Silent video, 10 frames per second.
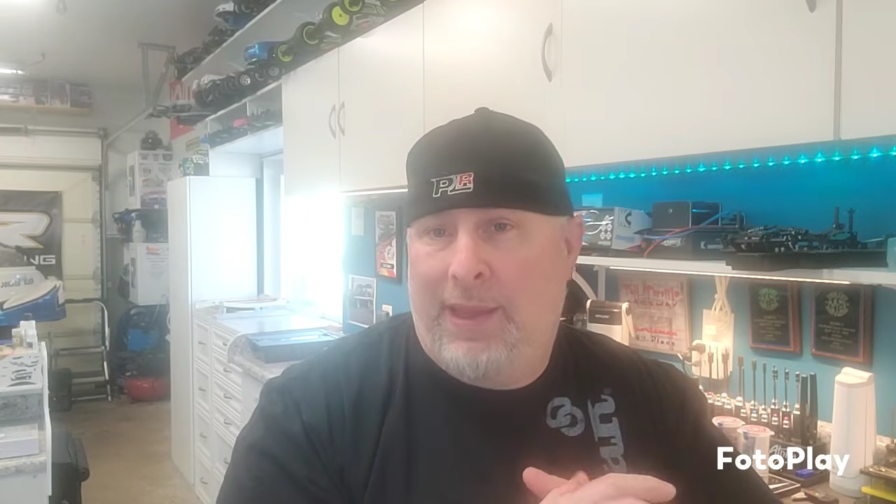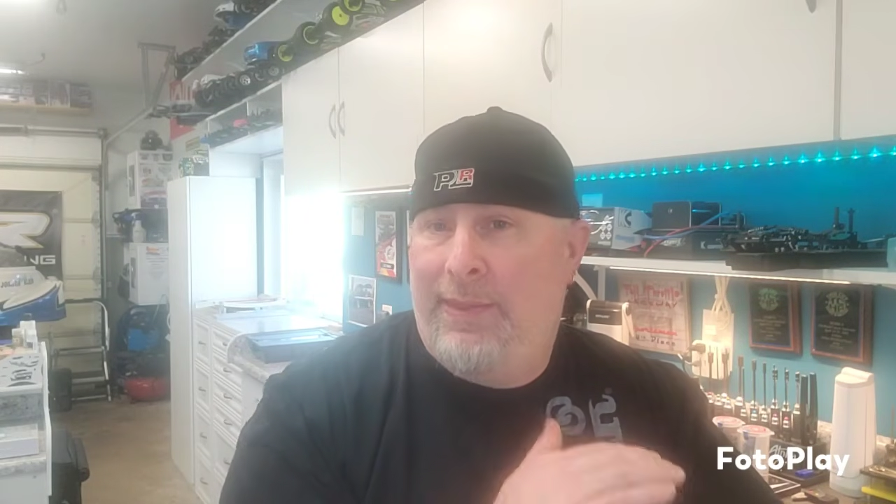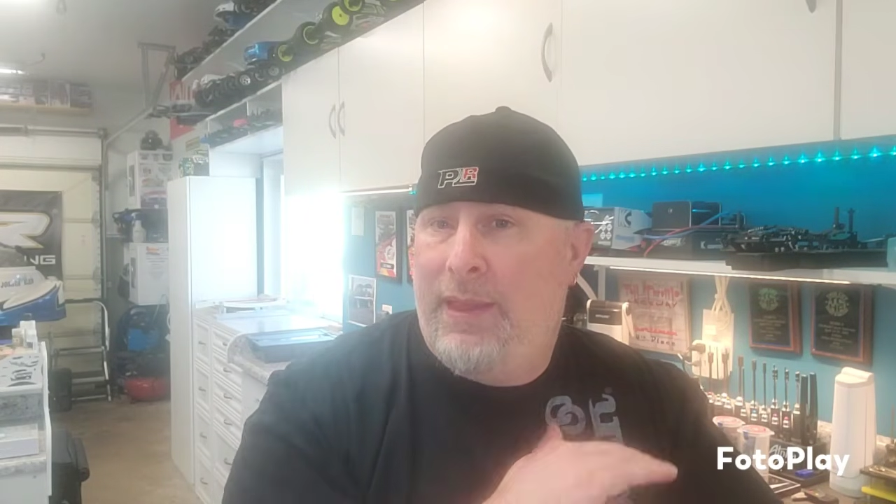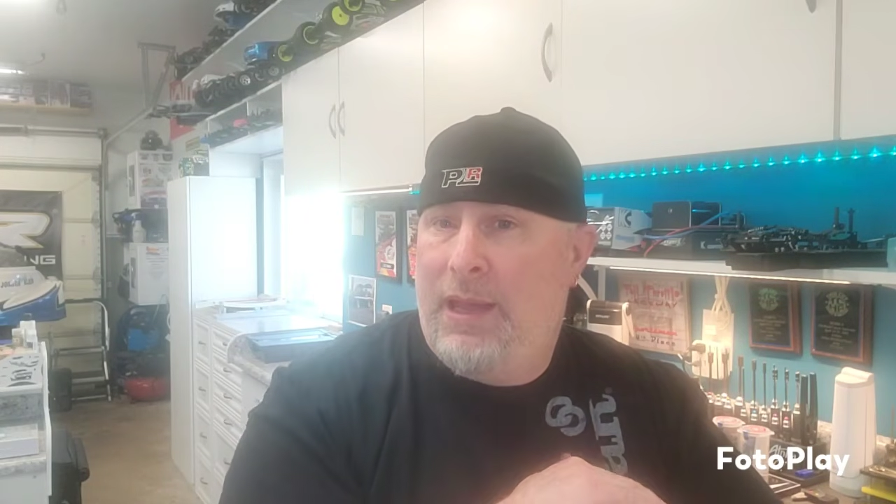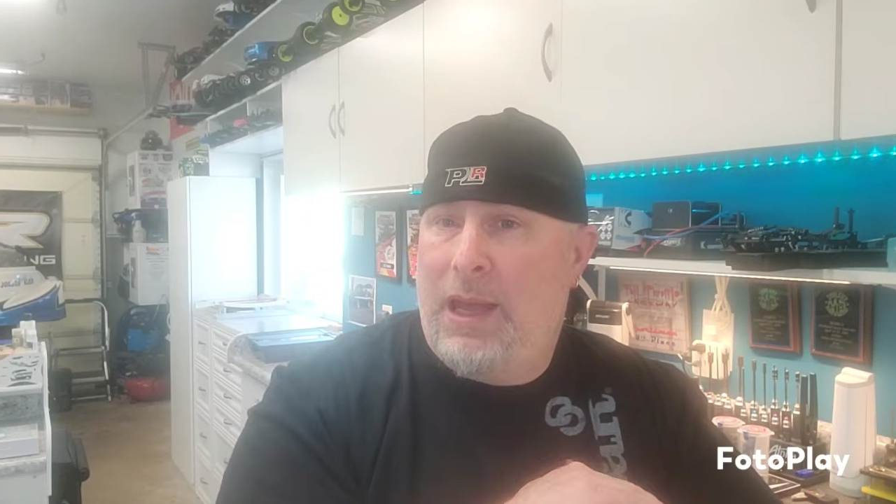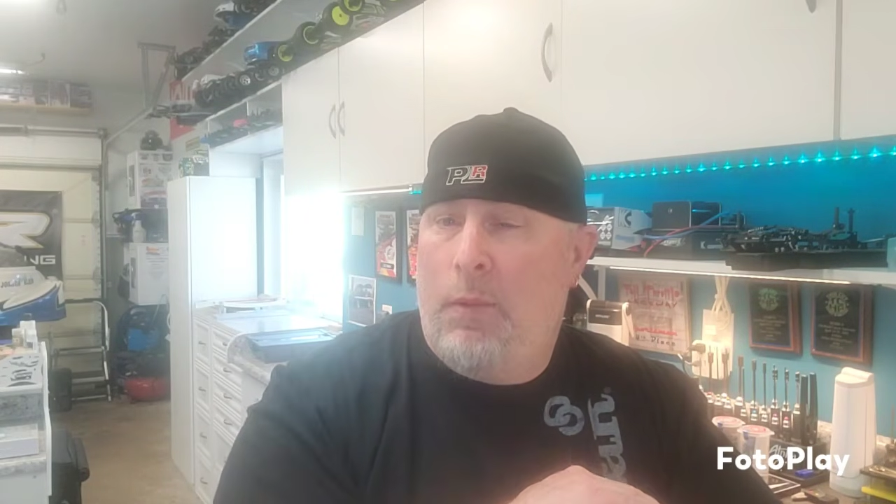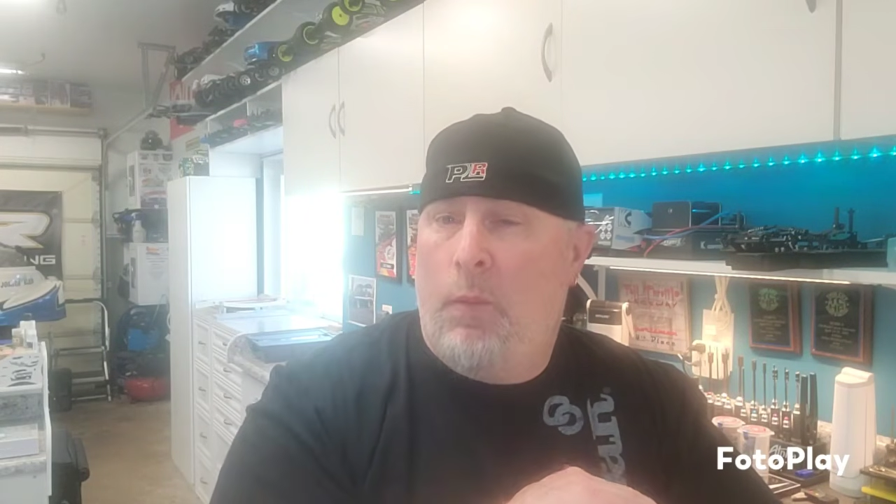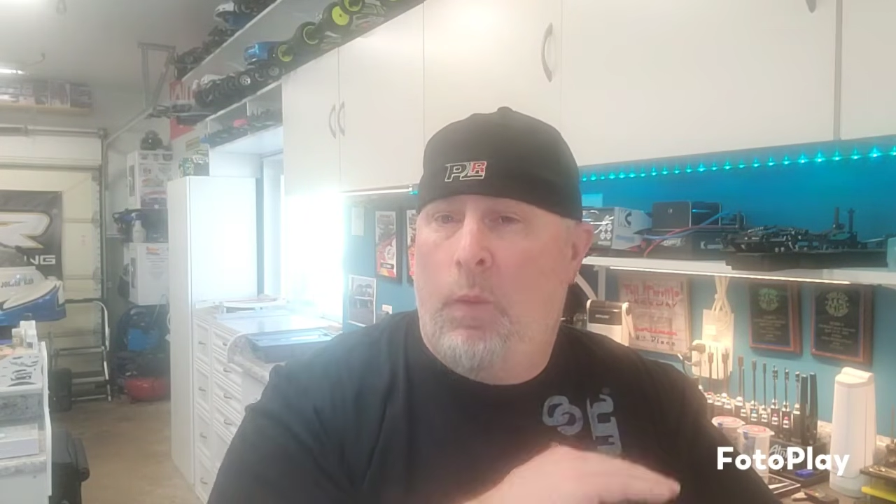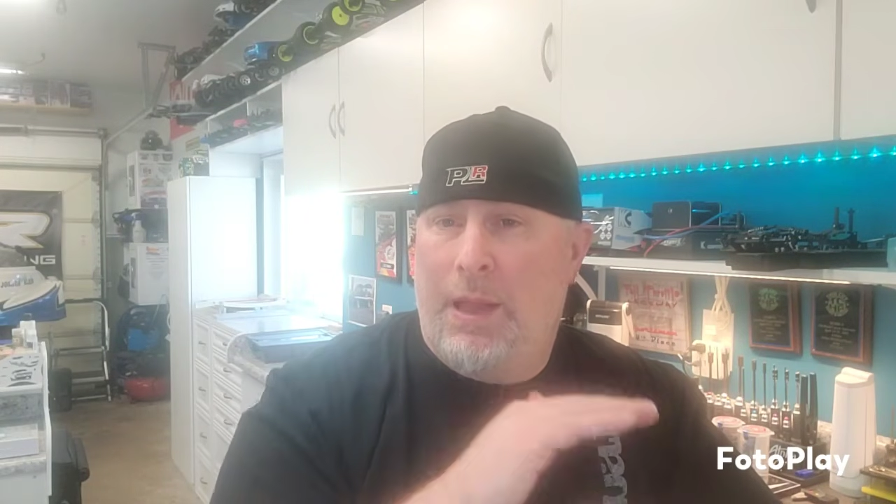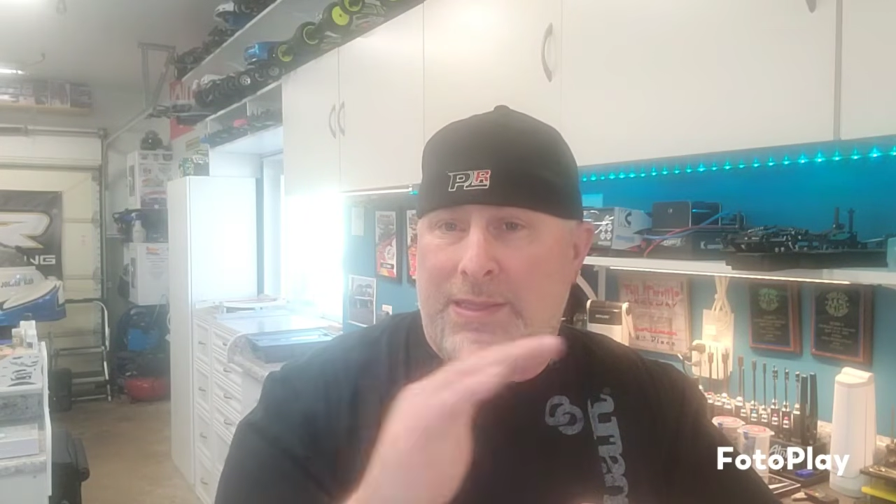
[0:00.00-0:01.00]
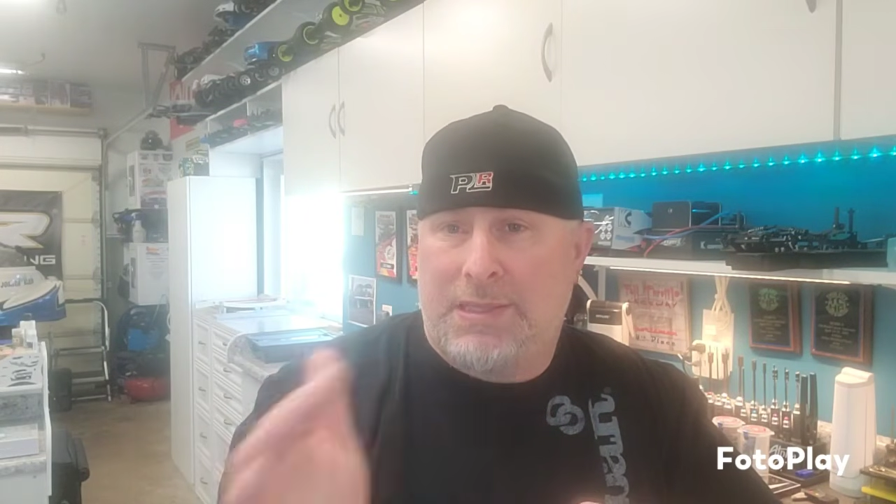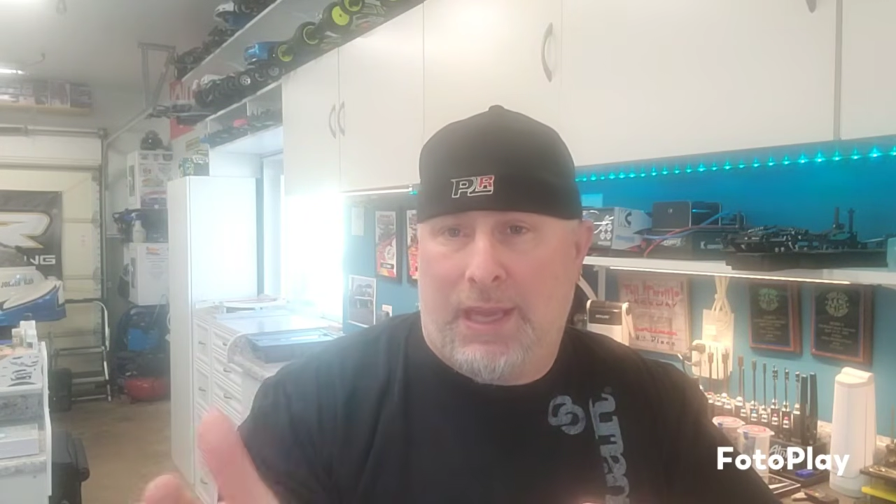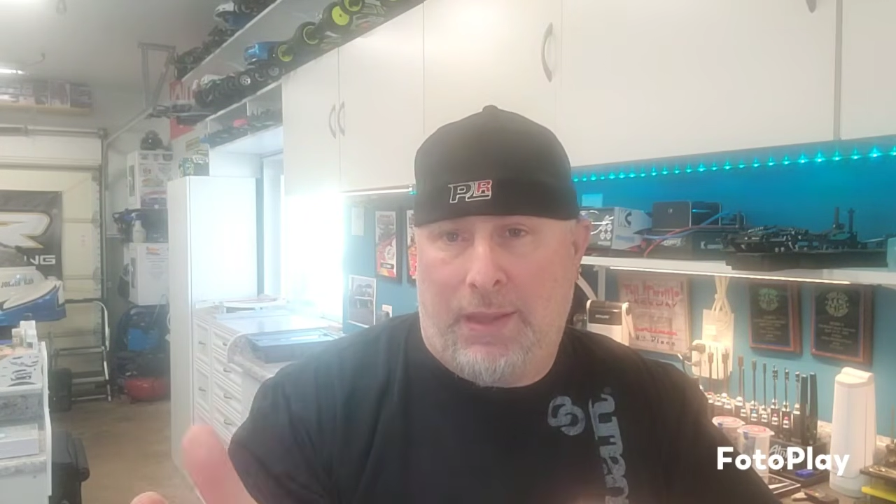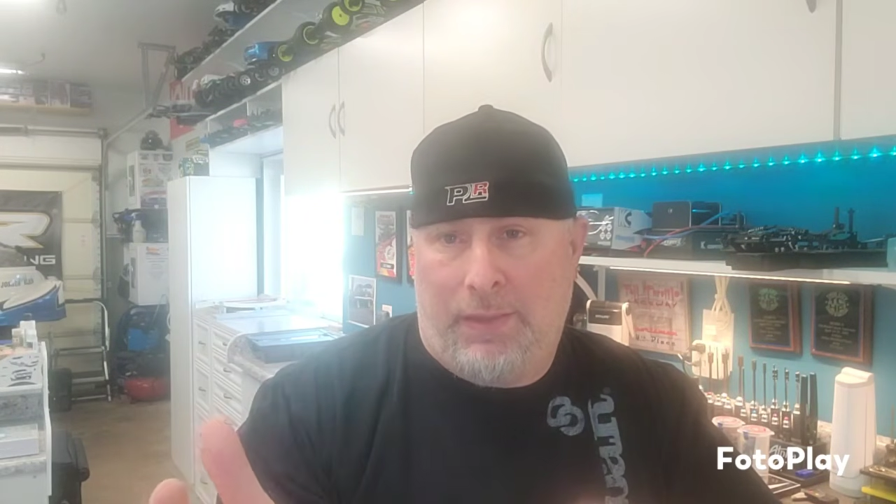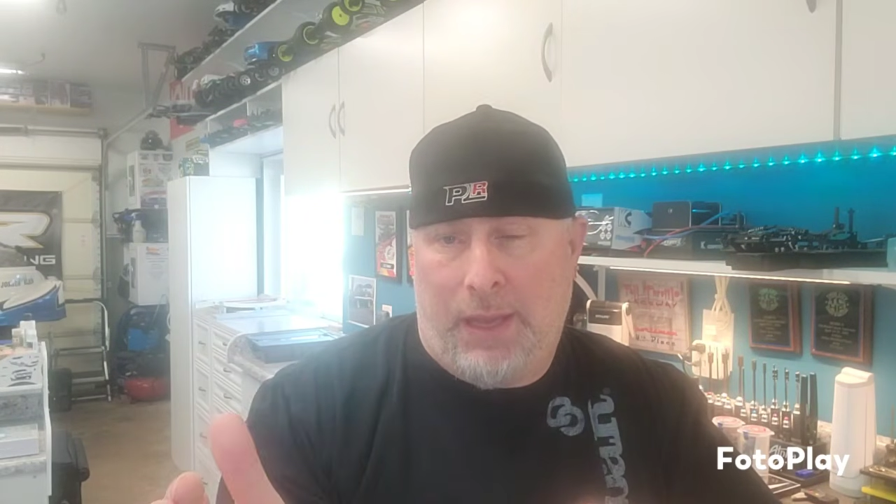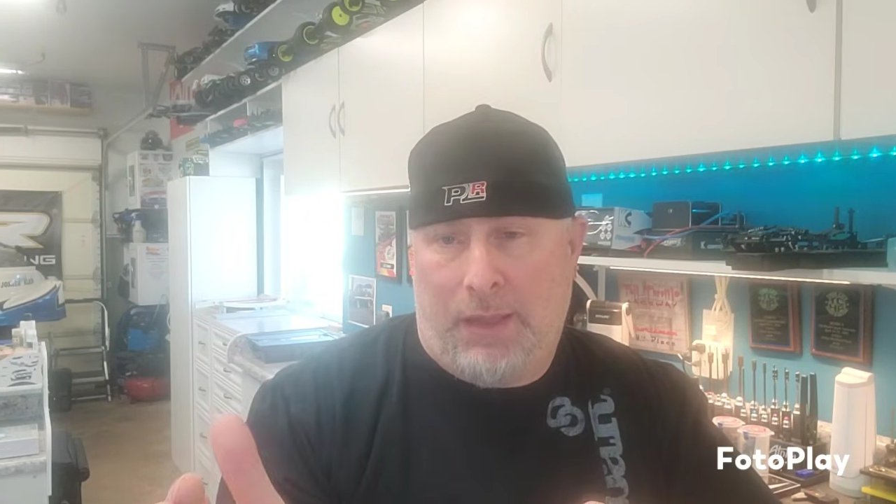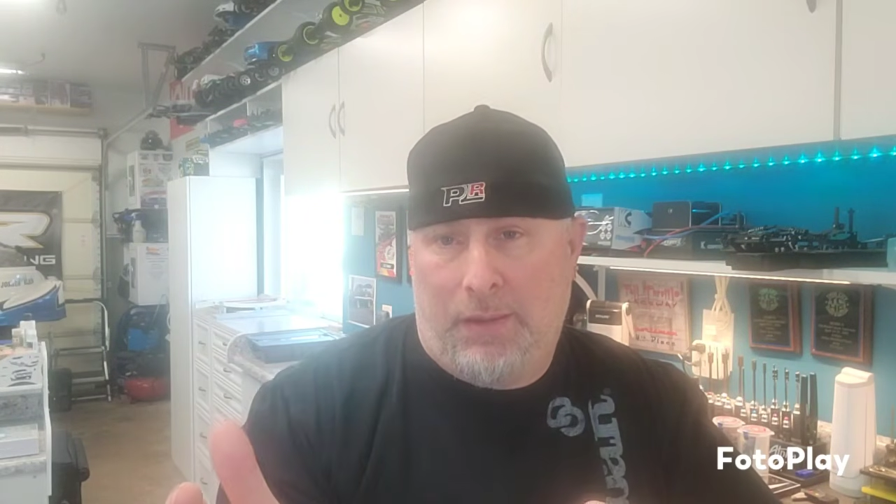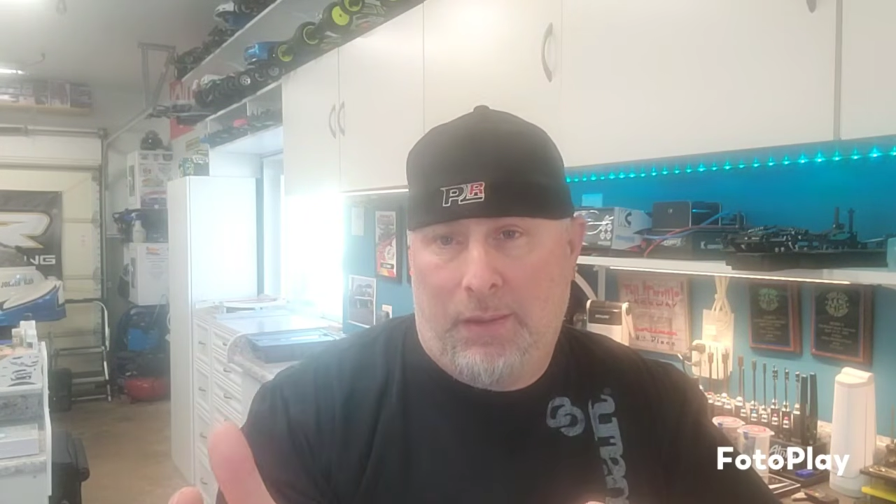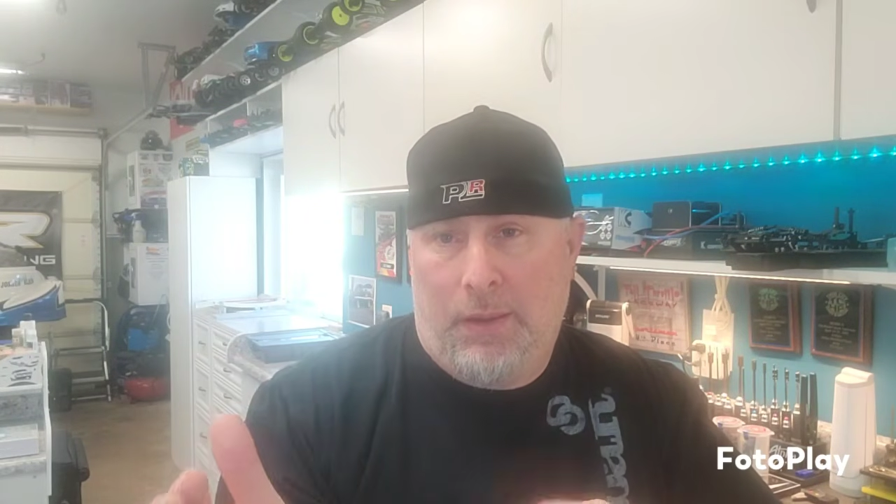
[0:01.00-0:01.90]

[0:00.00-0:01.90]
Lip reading: and then I wet sand that.